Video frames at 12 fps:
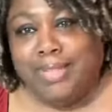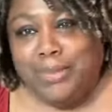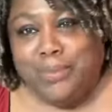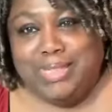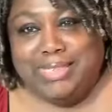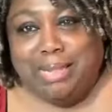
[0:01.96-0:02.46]

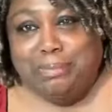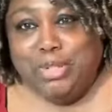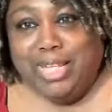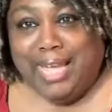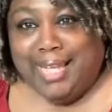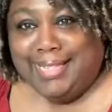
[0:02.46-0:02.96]
What's up,
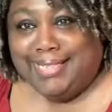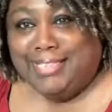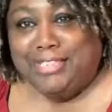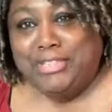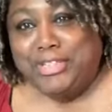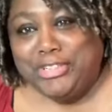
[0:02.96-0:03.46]
you guys?
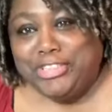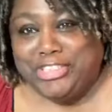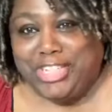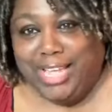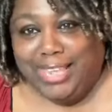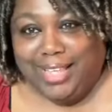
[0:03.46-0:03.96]
It's your girl
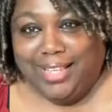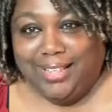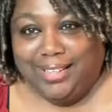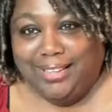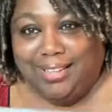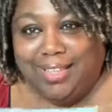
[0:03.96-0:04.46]

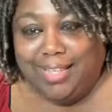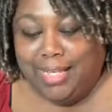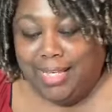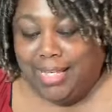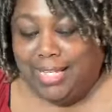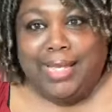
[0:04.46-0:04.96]
Sheila,
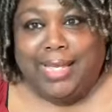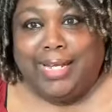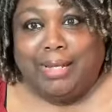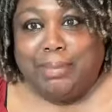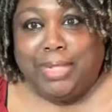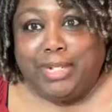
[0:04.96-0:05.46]

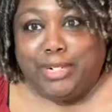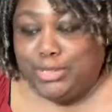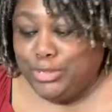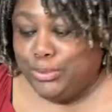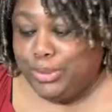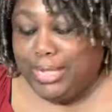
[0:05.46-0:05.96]
and I'm here
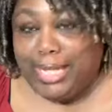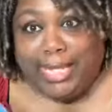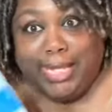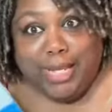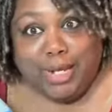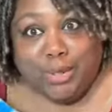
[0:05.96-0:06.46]
doing a
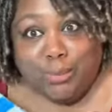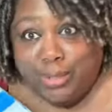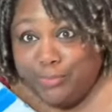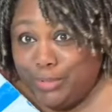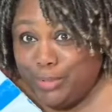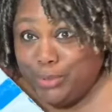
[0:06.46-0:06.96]

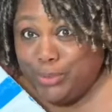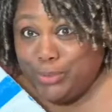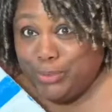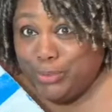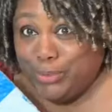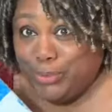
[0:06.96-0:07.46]

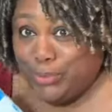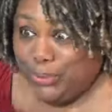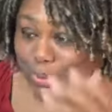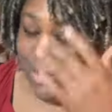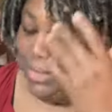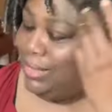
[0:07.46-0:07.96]

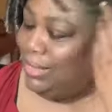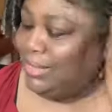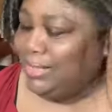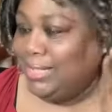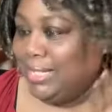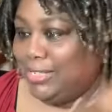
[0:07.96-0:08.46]
review.
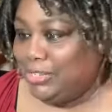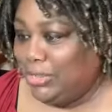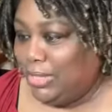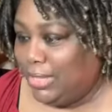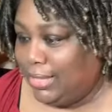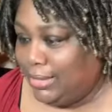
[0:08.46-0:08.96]
Yes, you
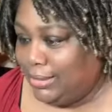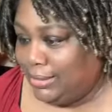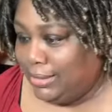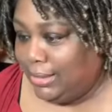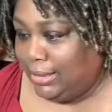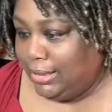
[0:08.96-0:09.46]

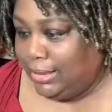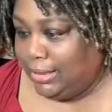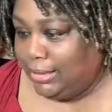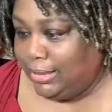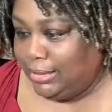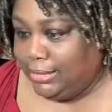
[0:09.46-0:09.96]
guys,
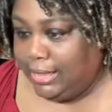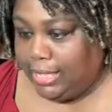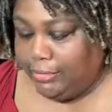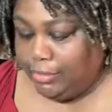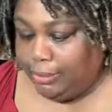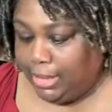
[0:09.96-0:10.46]
this
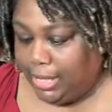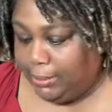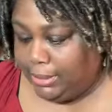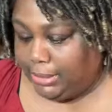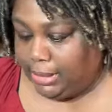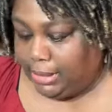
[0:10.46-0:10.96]
came from
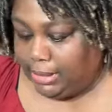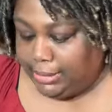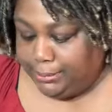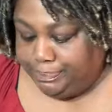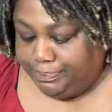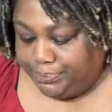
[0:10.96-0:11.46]
Amazon,